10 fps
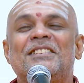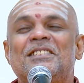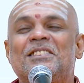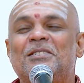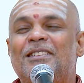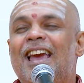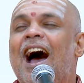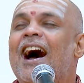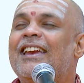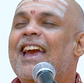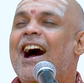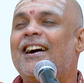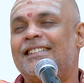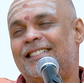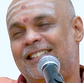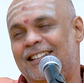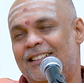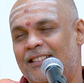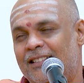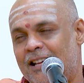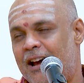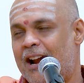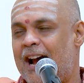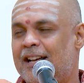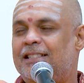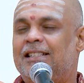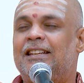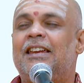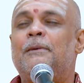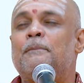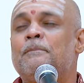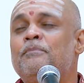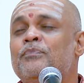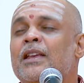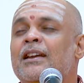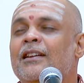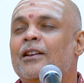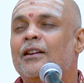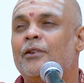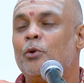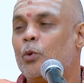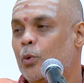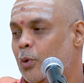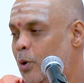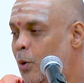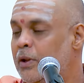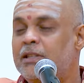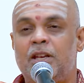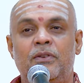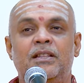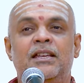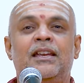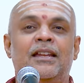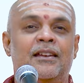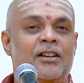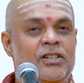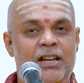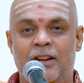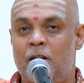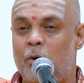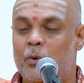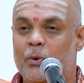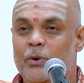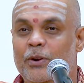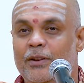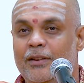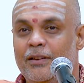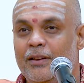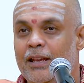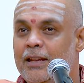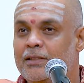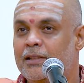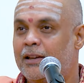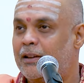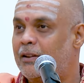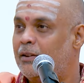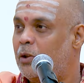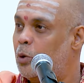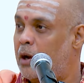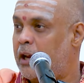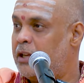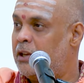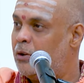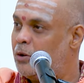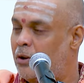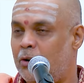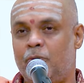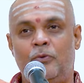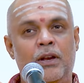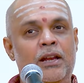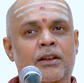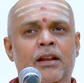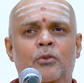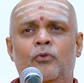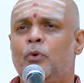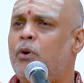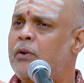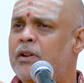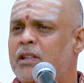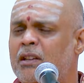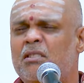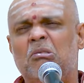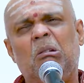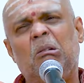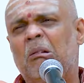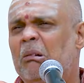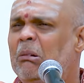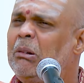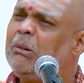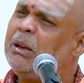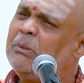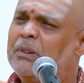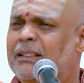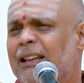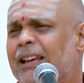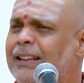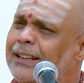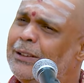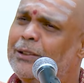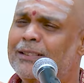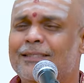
So the Tsar asked him, "No, how is everything in Russia now? You are getting lot of wheat and food. Everything is no. It was like that.